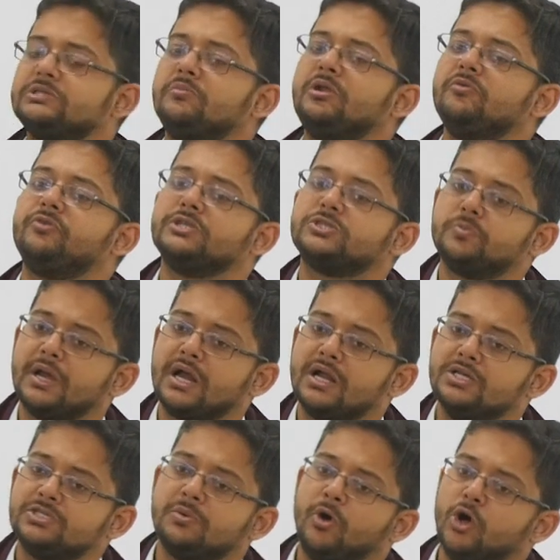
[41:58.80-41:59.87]
some defense
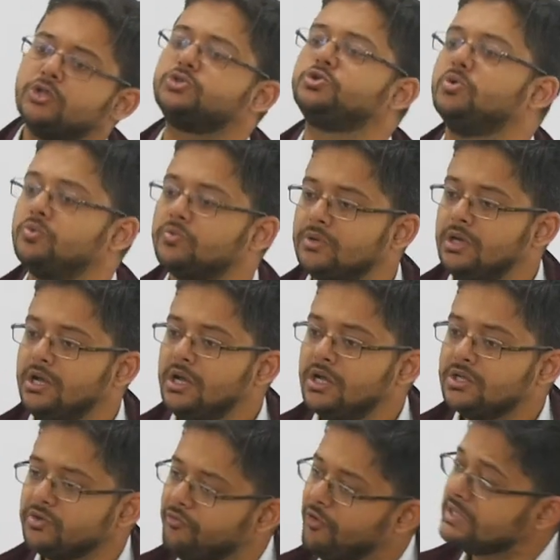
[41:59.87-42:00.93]
mechanism all through.
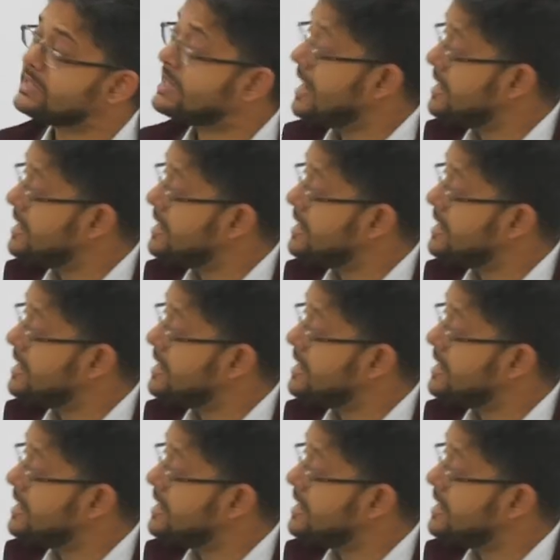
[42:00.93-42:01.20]
The first